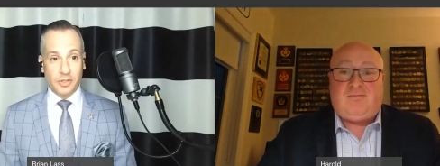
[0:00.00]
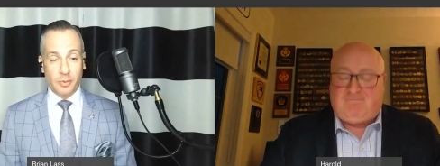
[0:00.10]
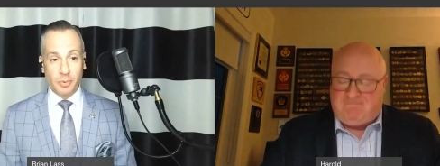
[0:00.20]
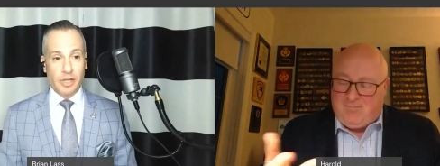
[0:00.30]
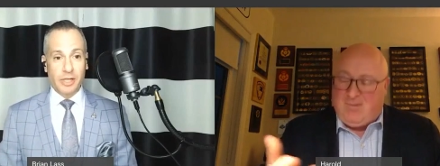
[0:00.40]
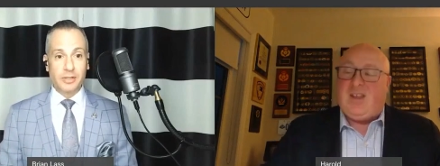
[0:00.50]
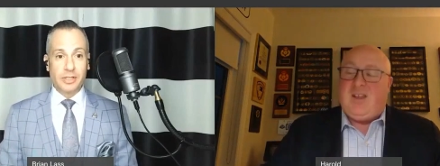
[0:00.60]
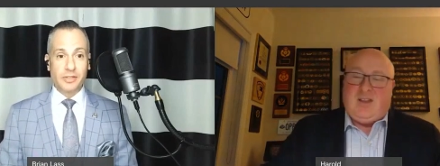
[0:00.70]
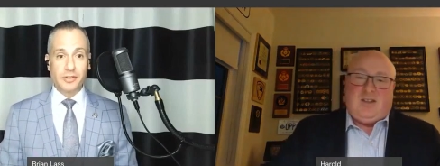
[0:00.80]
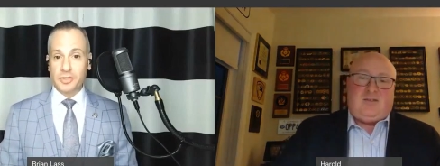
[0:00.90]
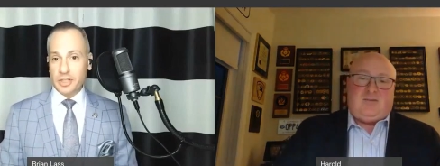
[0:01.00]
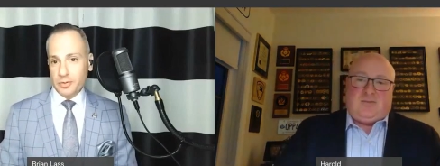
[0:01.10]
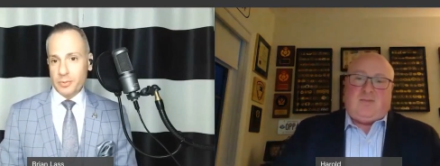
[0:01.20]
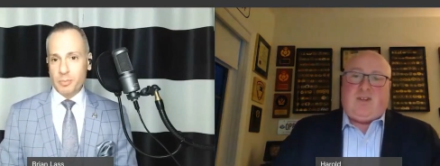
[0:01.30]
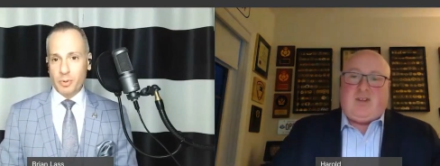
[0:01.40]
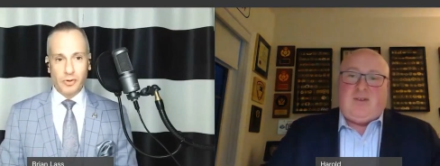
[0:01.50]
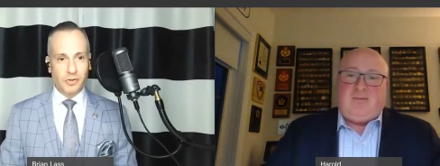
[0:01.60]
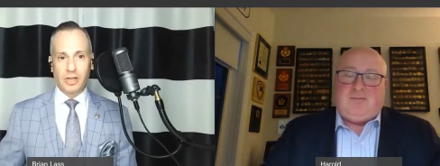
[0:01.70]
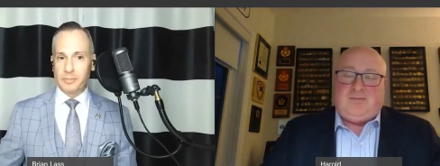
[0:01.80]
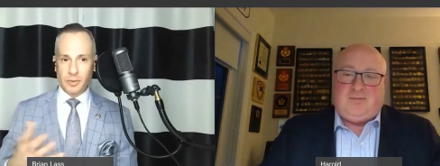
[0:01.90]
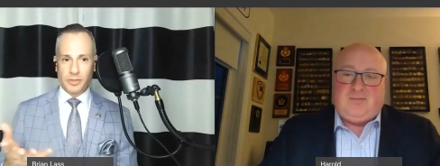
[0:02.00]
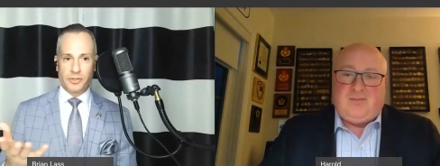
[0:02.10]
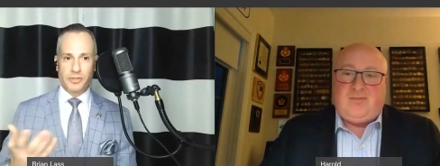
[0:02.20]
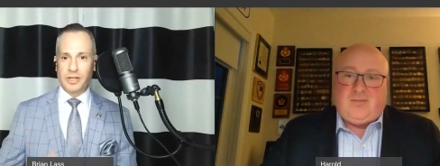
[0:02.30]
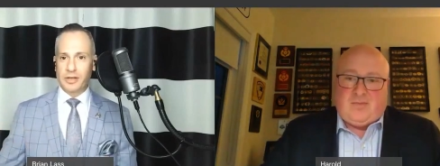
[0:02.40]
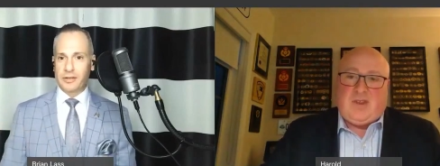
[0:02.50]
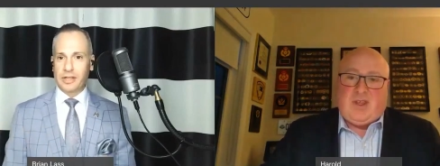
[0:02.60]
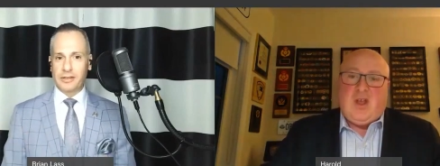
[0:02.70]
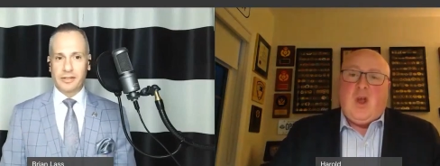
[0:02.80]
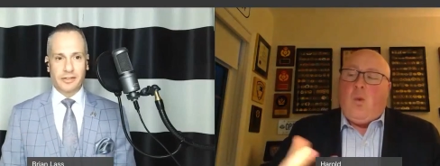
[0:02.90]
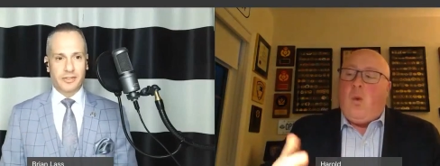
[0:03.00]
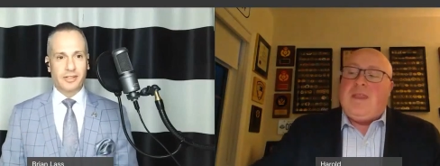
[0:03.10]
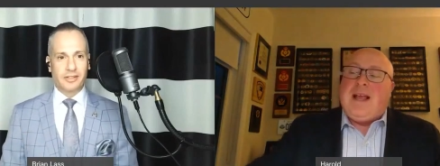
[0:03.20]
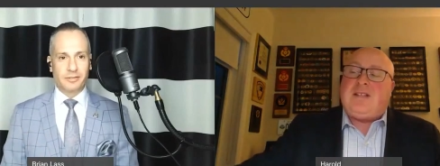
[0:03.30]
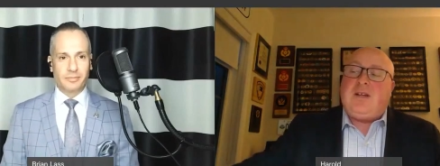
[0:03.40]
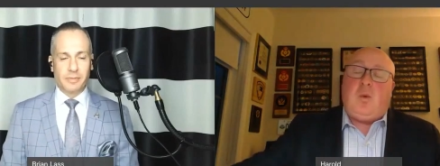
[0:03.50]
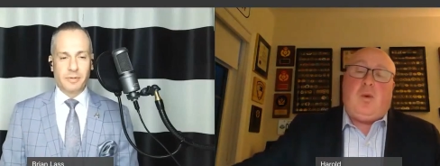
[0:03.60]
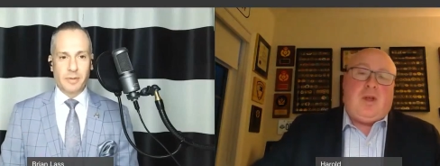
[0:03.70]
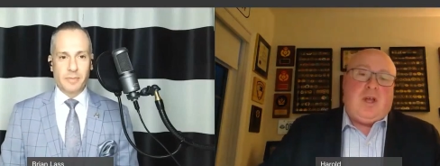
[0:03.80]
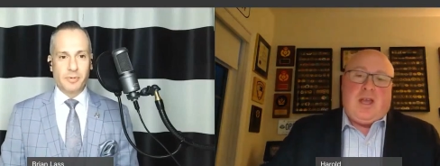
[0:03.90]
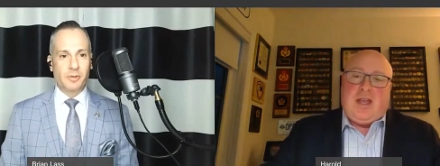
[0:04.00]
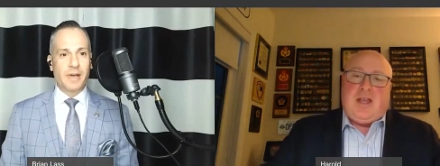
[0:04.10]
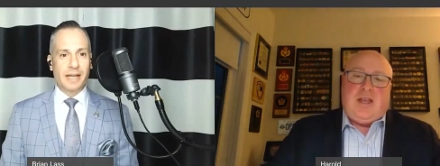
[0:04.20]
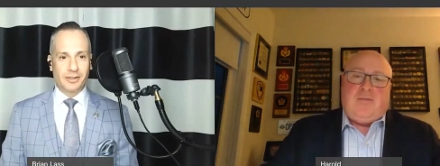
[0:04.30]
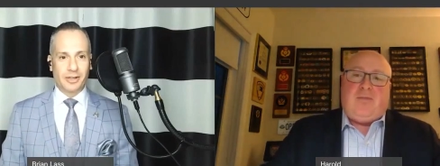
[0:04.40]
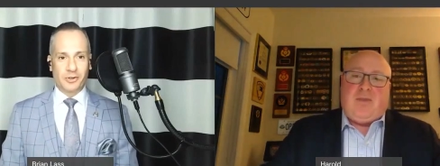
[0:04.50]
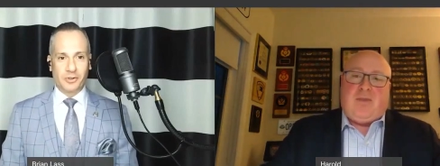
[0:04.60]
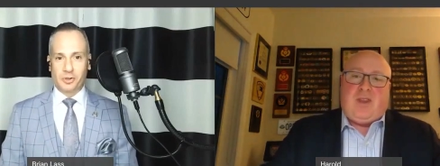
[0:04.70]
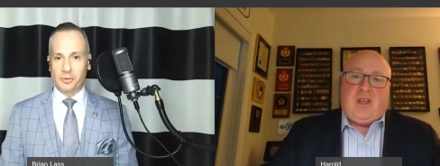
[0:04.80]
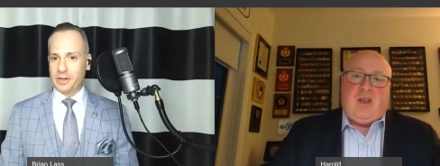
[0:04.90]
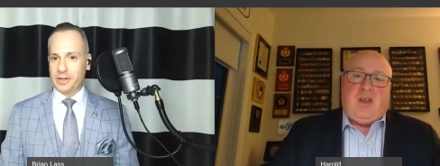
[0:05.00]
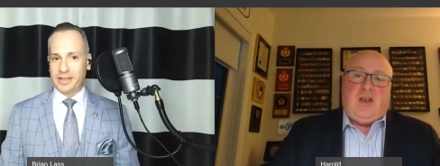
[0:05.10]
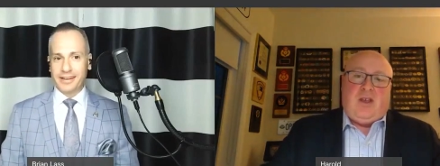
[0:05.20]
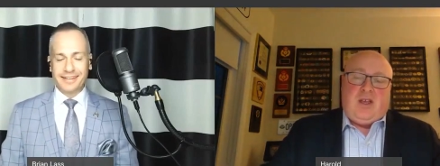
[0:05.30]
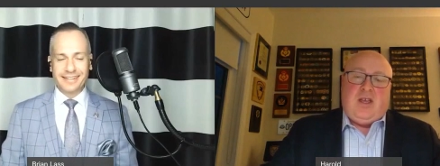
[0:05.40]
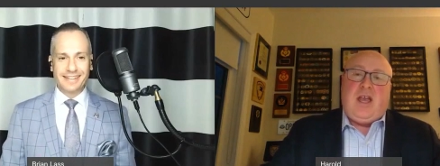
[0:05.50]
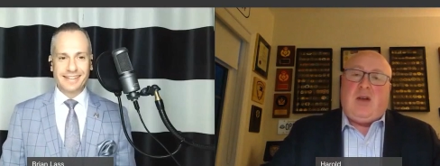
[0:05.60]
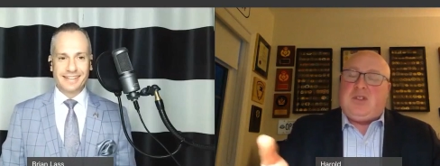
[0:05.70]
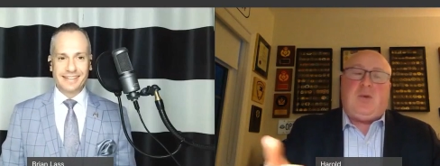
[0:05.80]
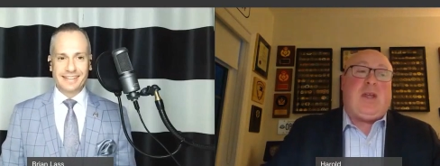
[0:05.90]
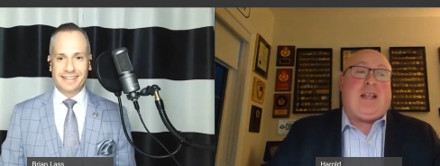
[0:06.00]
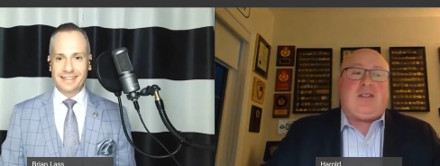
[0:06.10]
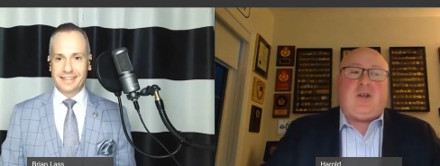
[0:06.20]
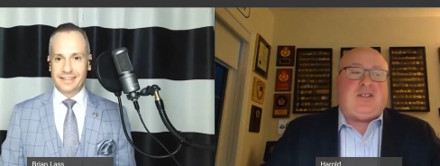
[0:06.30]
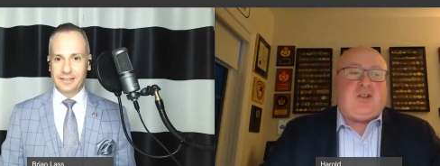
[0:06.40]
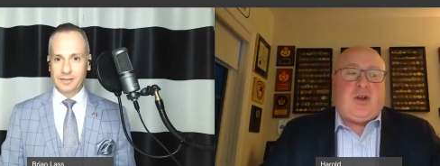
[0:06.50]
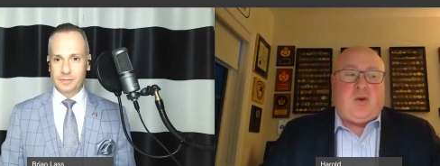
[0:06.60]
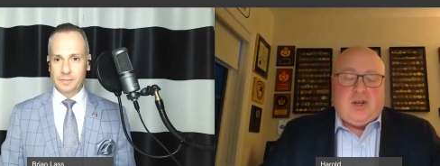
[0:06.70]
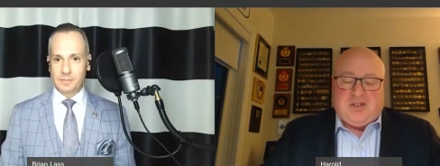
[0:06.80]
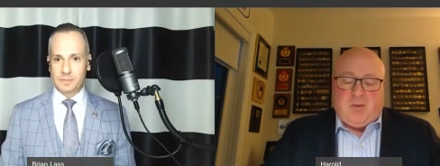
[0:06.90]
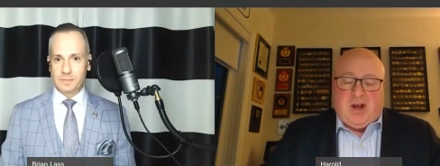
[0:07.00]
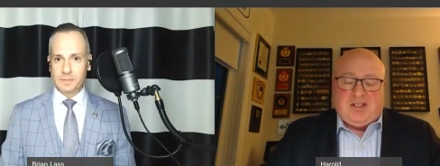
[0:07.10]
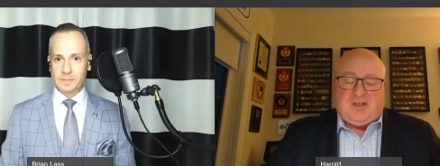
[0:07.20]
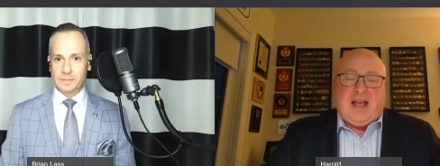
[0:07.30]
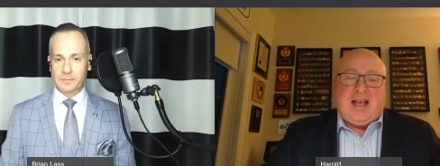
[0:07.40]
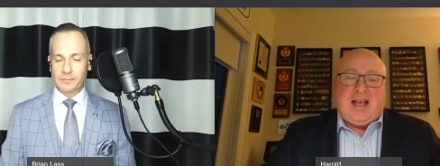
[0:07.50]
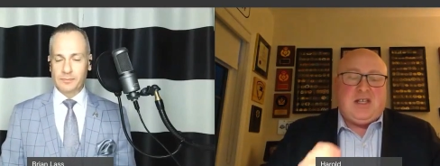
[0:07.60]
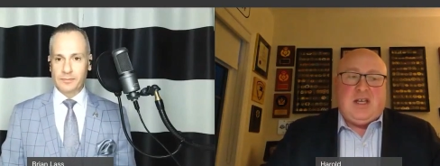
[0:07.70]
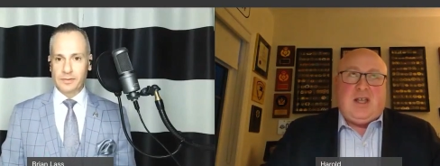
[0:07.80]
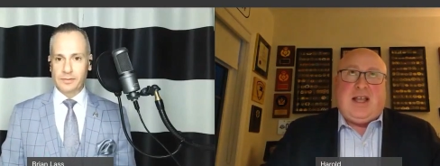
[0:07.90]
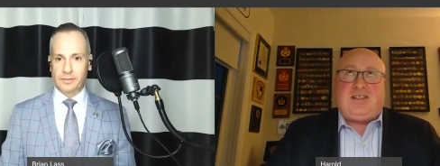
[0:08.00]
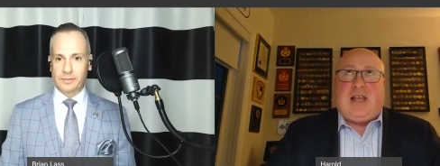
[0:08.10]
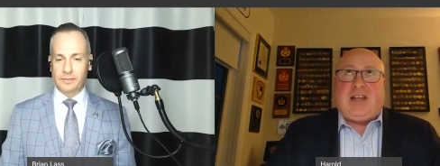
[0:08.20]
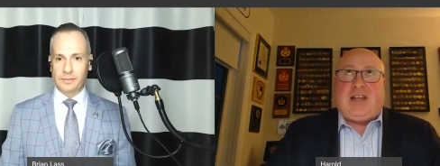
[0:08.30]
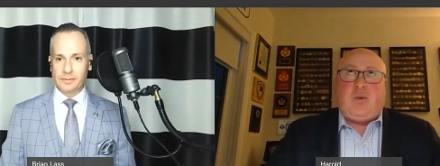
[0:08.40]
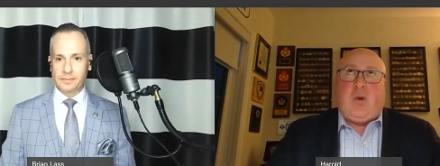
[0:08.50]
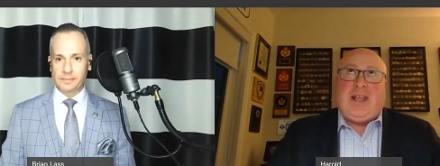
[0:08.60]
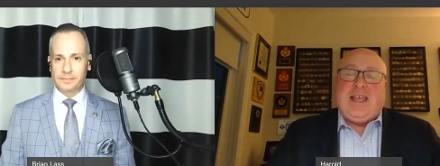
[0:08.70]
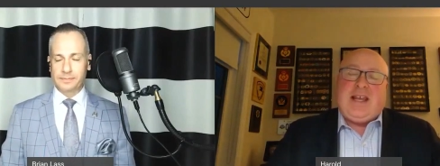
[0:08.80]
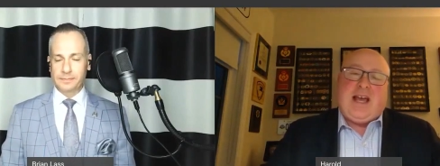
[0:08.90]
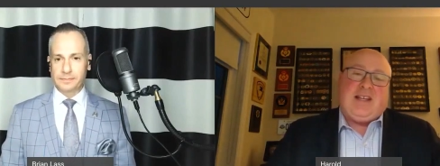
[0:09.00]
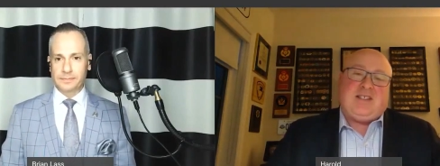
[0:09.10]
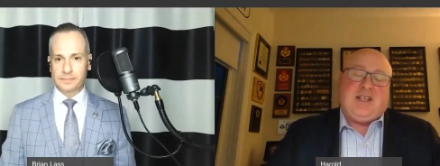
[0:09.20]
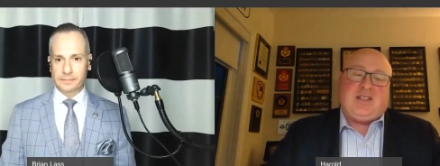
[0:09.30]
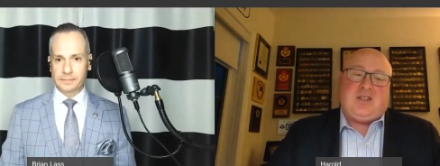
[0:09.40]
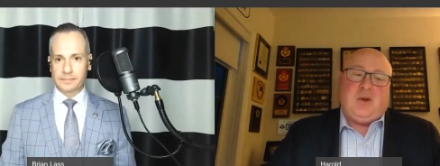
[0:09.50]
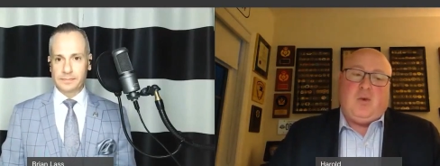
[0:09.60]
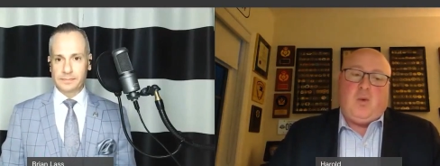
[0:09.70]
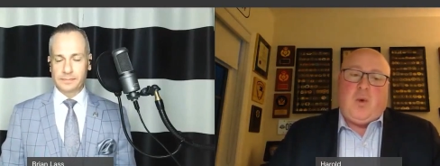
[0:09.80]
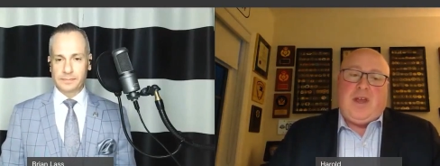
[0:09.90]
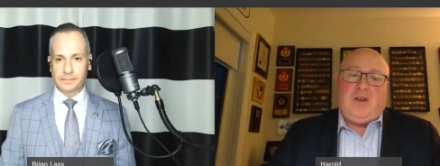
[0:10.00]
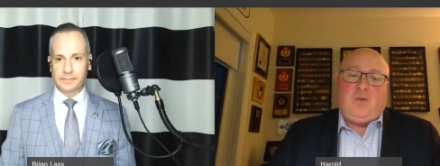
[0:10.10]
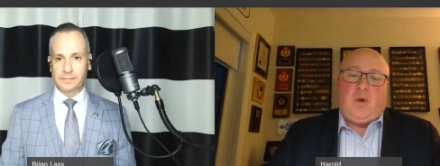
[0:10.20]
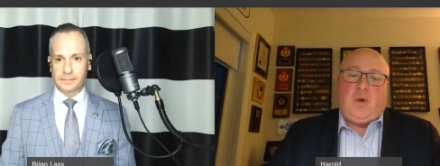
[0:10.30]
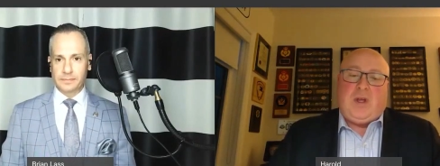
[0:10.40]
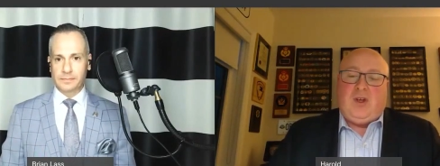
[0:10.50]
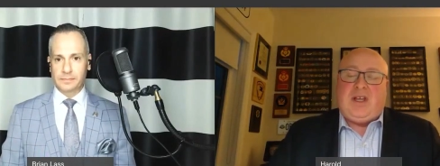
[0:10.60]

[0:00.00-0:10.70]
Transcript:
Speaker 1: example that you need to see from the person? I mean, what's your take on that? Let, us get maybe maybe peel back the layers a little bit on that.
Speaker 2: So, well, that's a, that's a great question, Brian. So that's that's actually what I want to get at is, is so when we look